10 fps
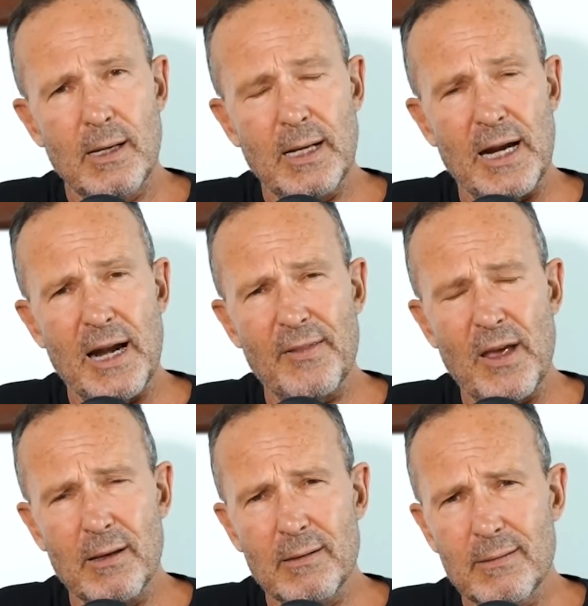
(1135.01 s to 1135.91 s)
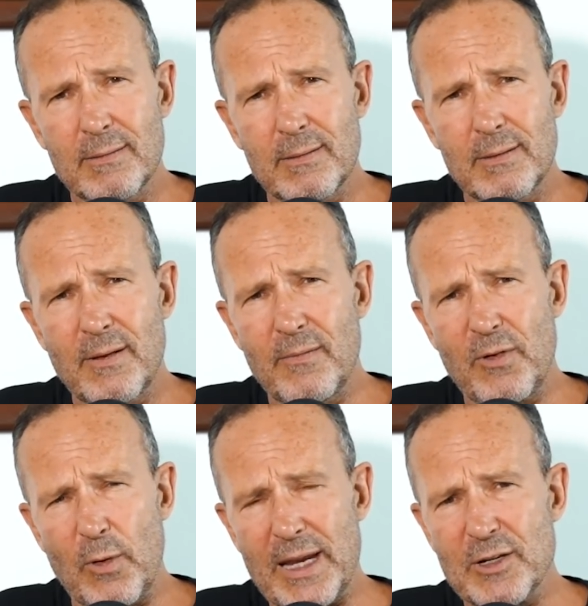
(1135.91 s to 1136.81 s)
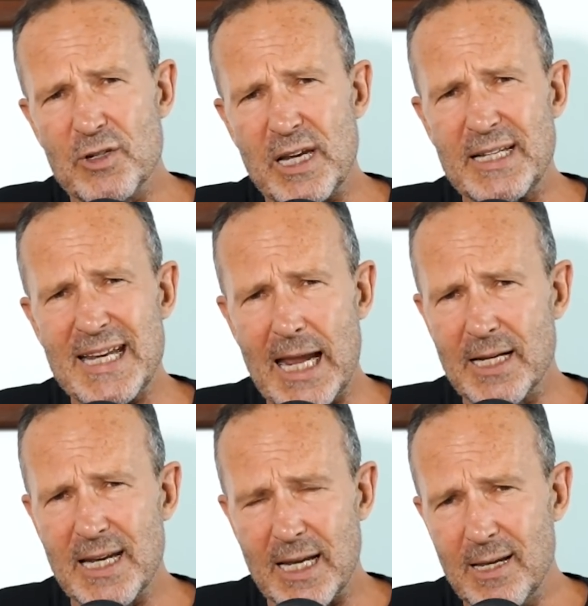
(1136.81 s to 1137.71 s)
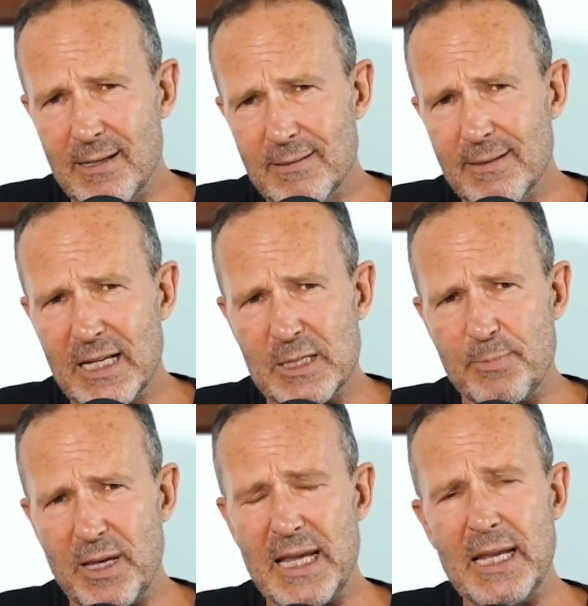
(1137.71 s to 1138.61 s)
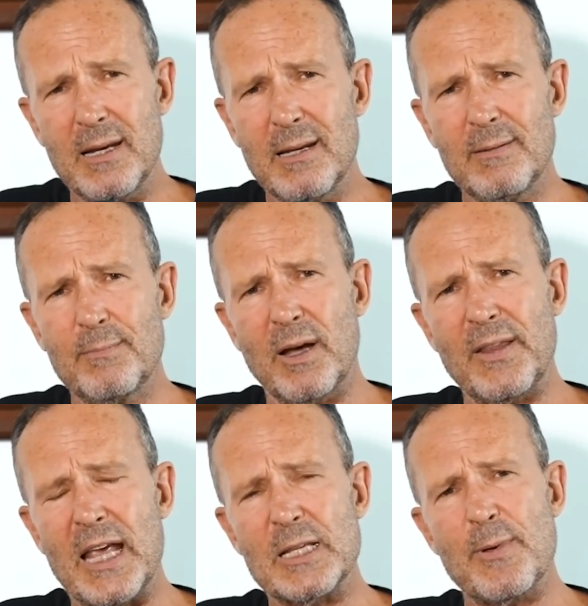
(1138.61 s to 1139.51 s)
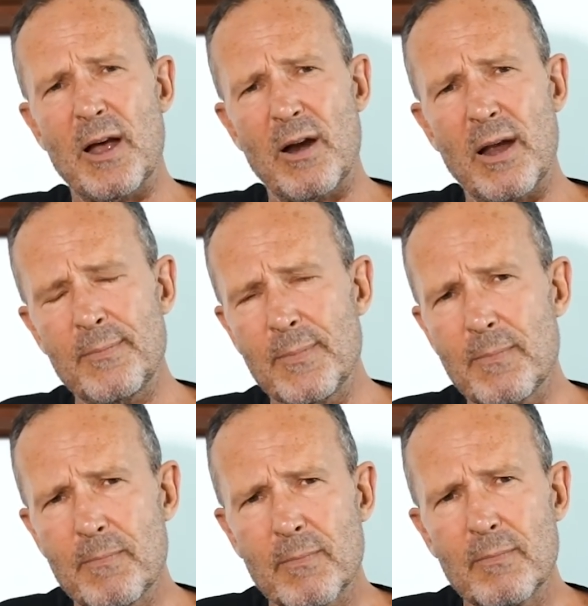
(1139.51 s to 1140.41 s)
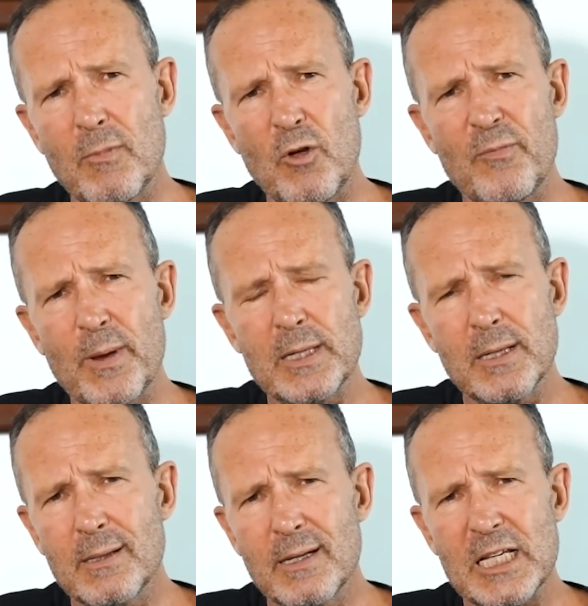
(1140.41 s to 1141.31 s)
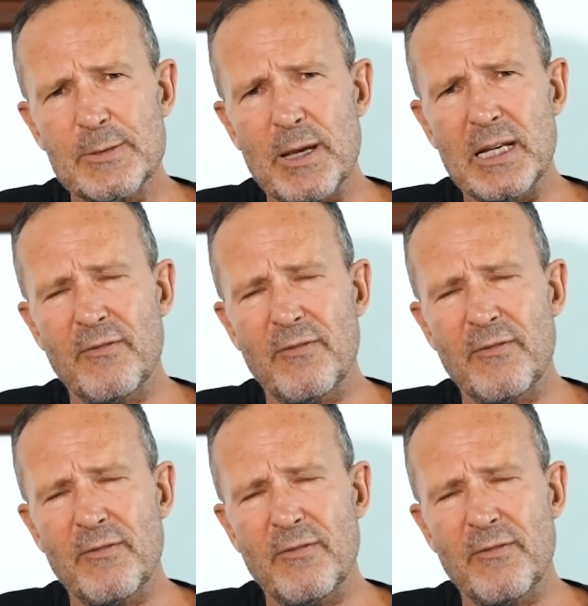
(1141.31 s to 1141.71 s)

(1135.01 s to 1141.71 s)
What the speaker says: And another very interesting tactic has been, by the Hasbara movement, has been to